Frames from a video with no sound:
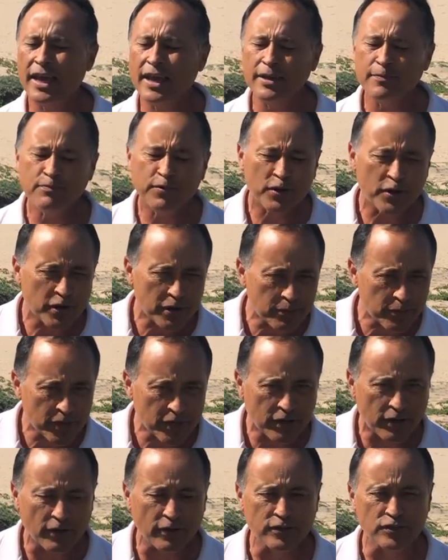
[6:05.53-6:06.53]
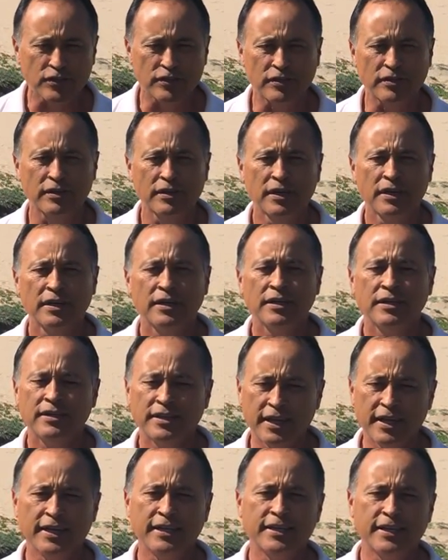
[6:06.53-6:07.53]
and permaculture,
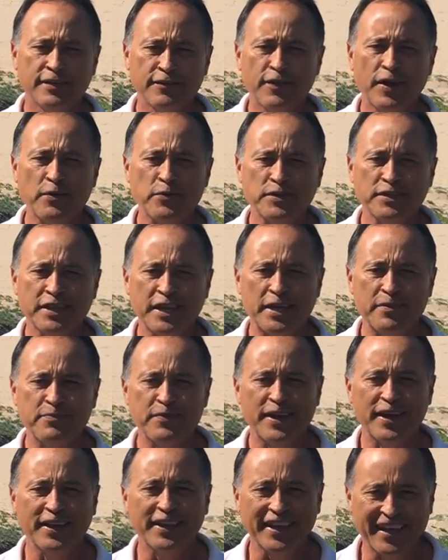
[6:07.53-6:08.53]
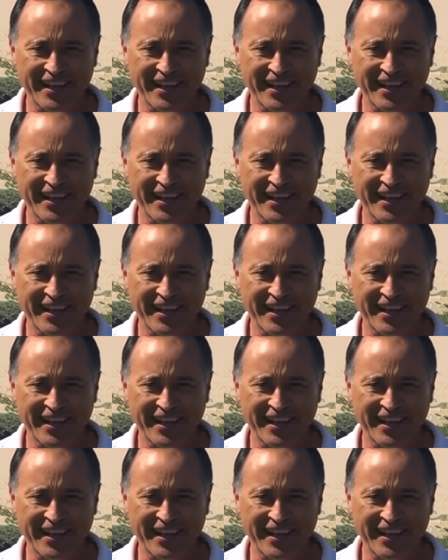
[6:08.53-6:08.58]
think Enviroscape.